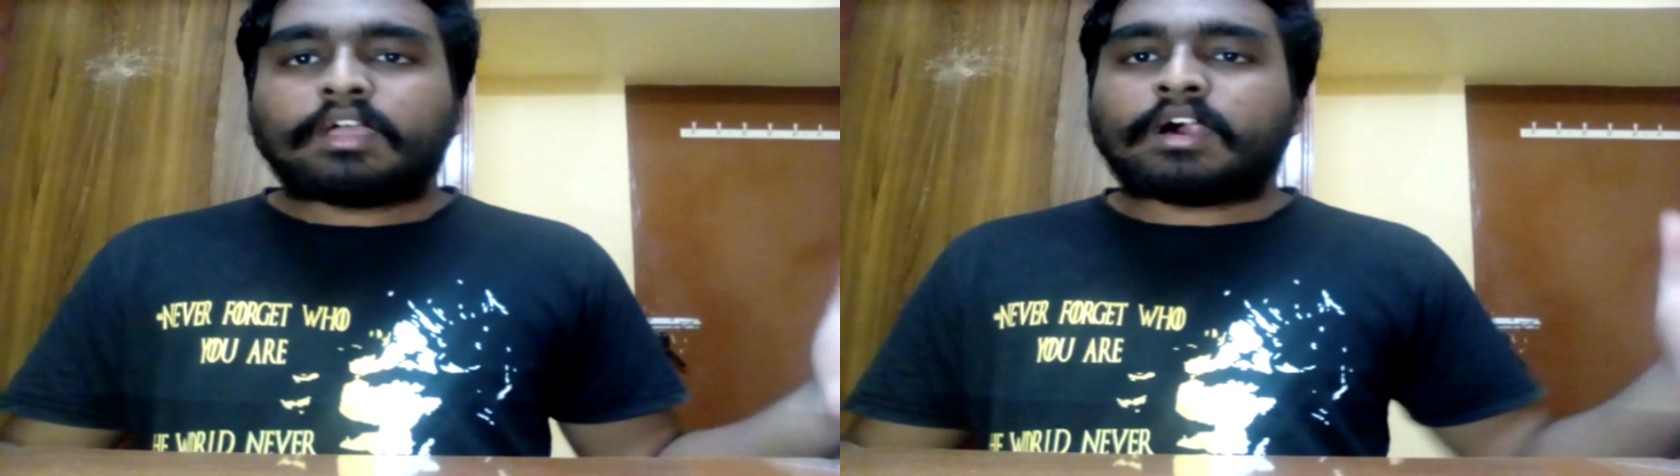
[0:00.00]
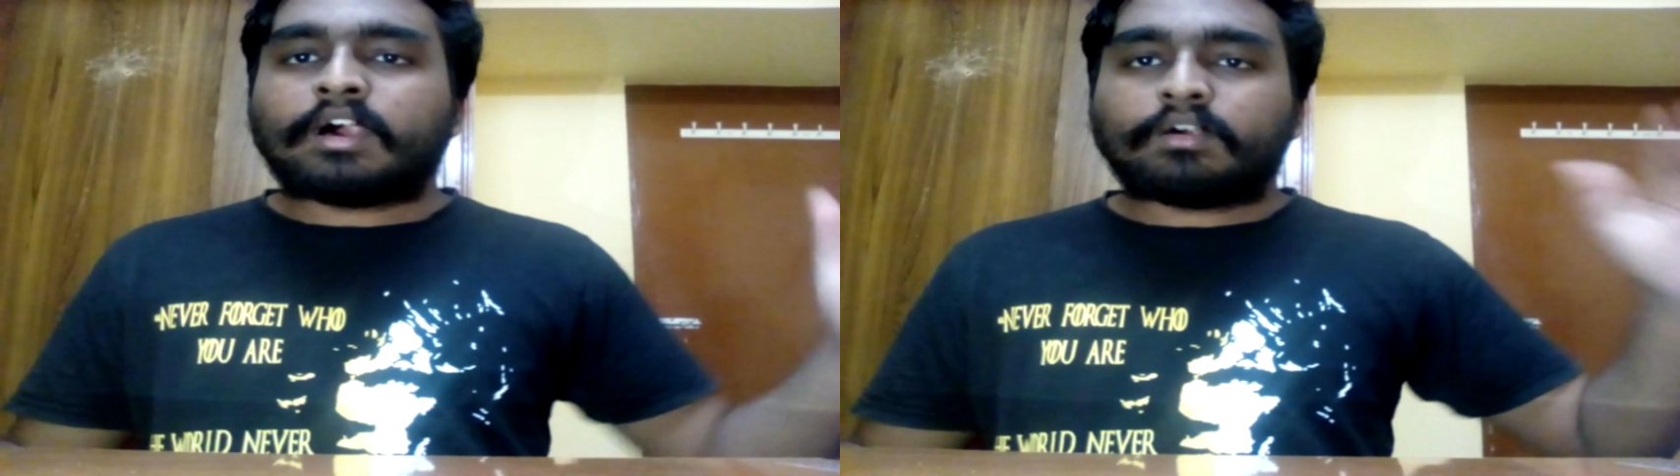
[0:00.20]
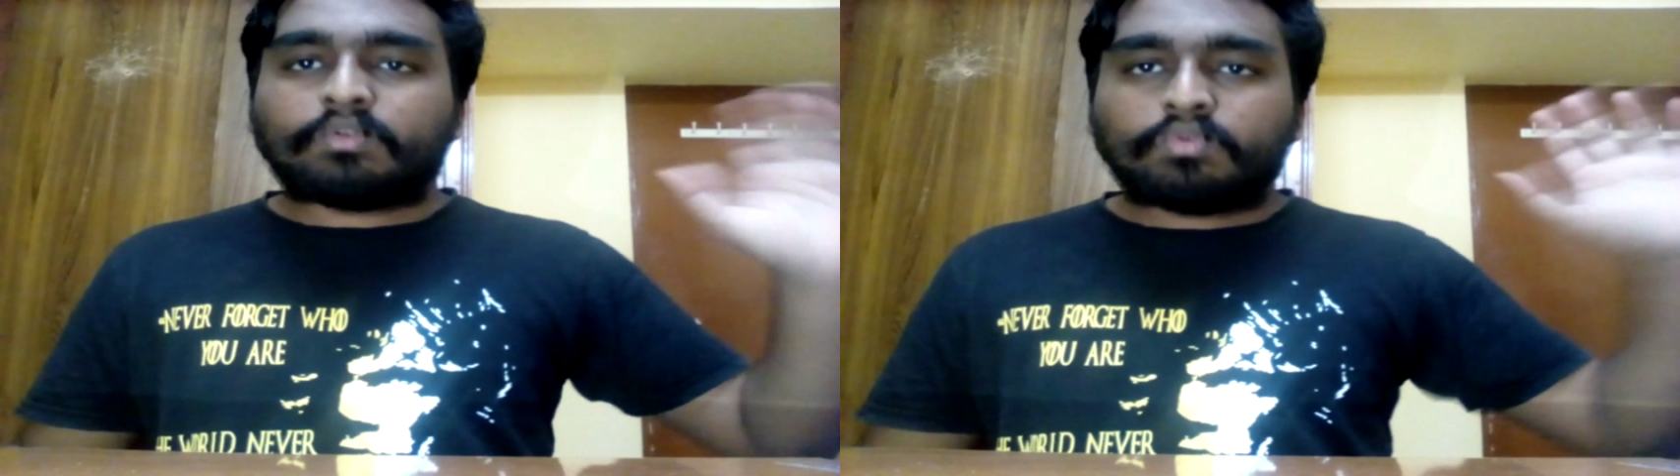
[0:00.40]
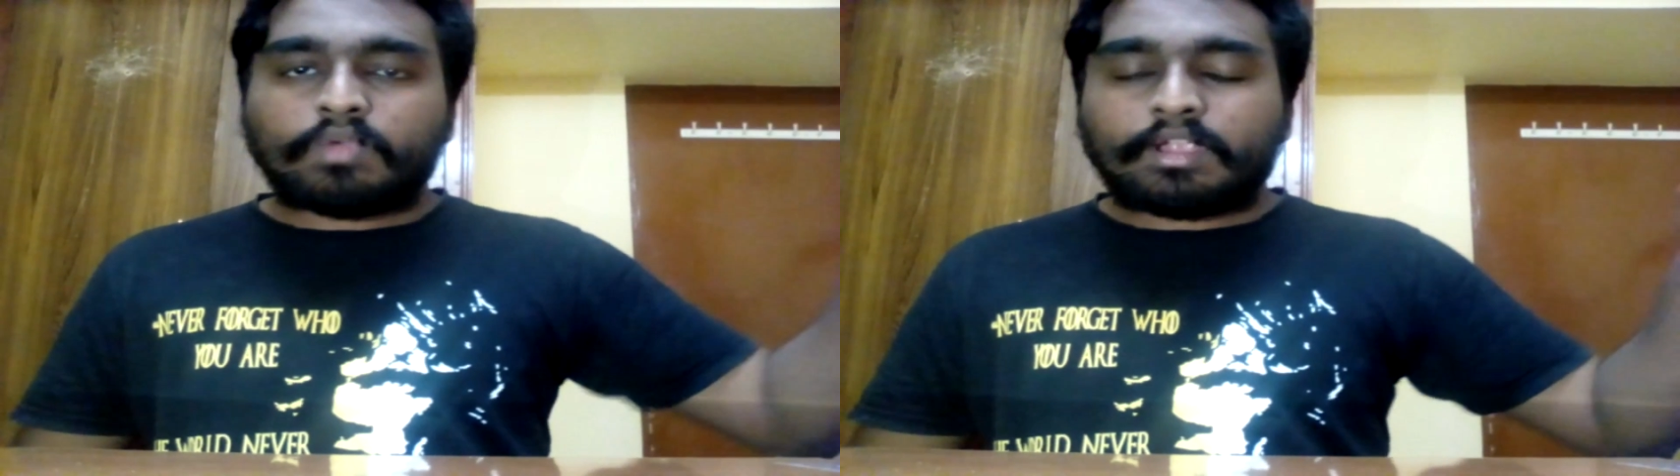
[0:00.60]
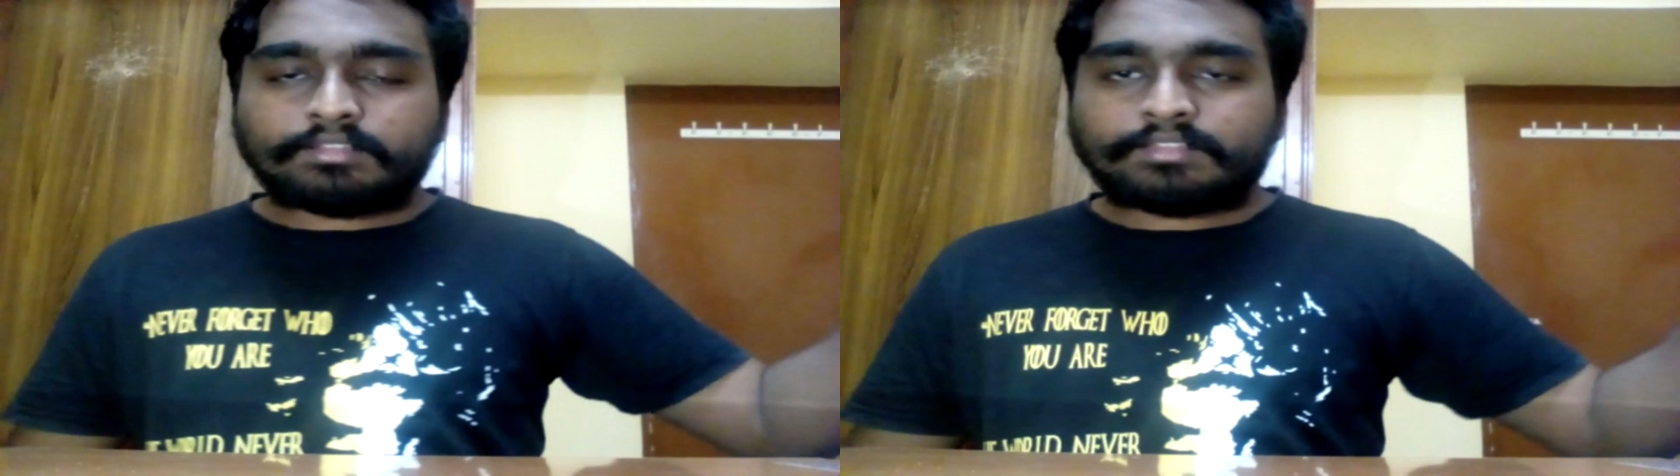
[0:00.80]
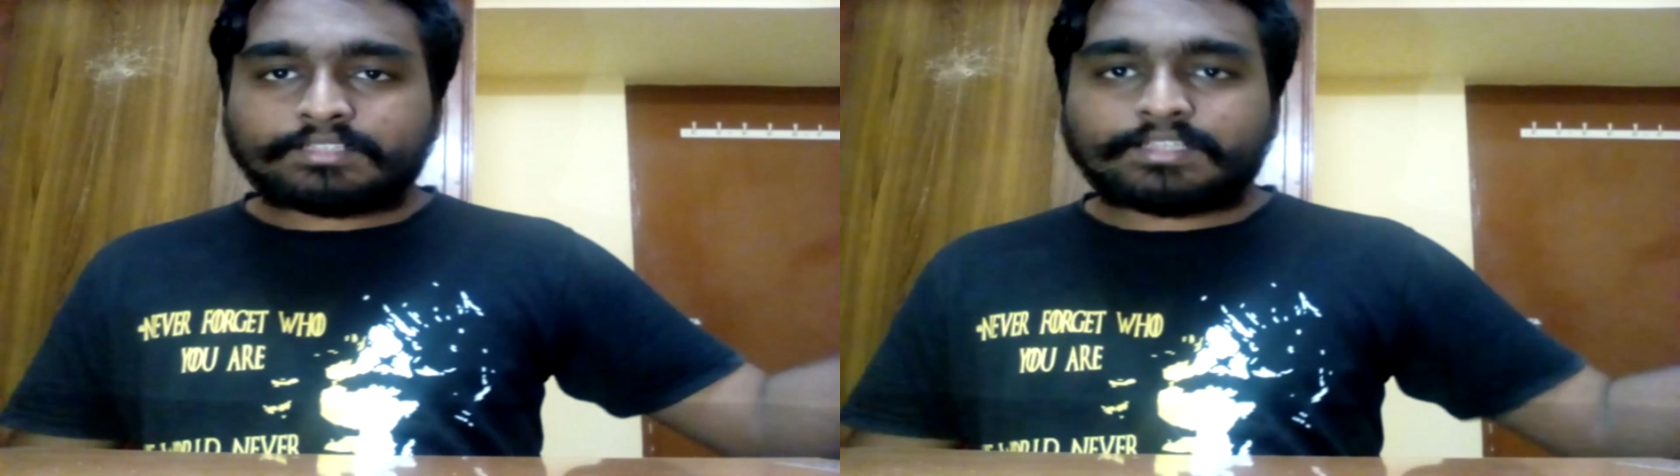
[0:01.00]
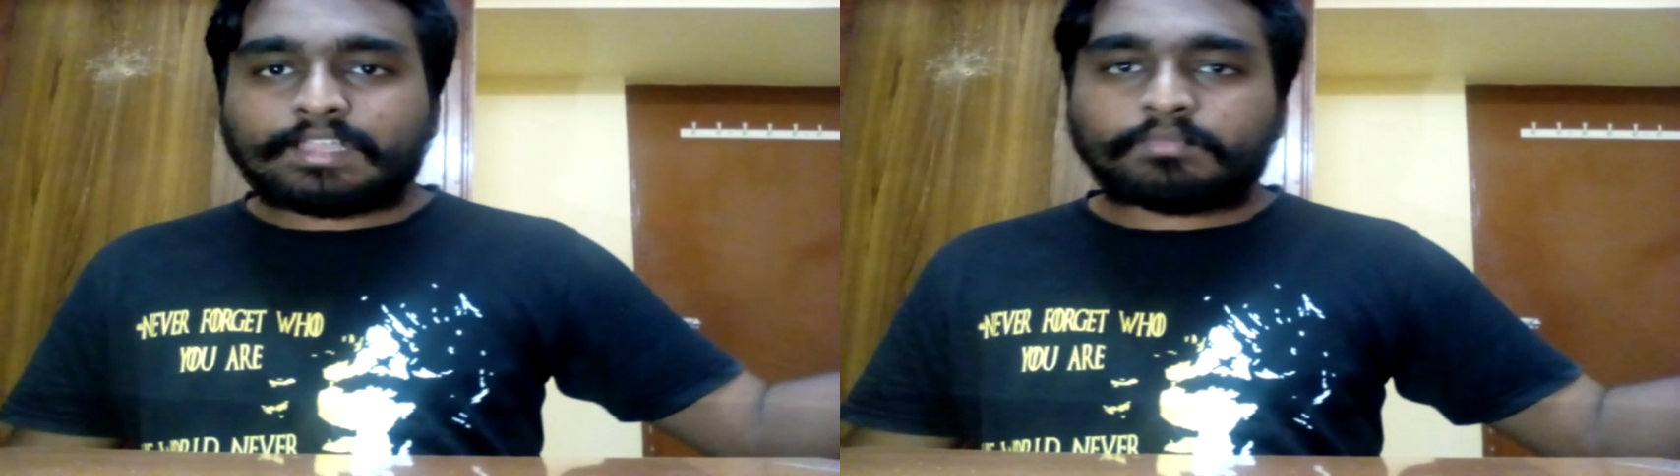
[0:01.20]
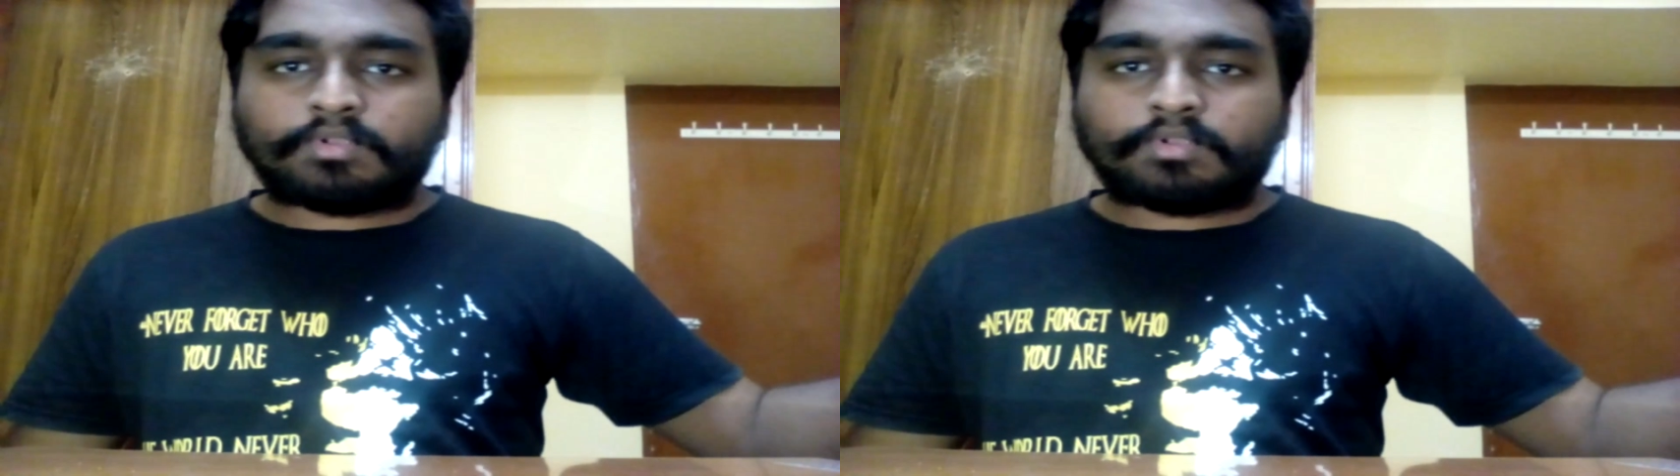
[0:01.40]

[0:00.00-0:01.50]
who were at that time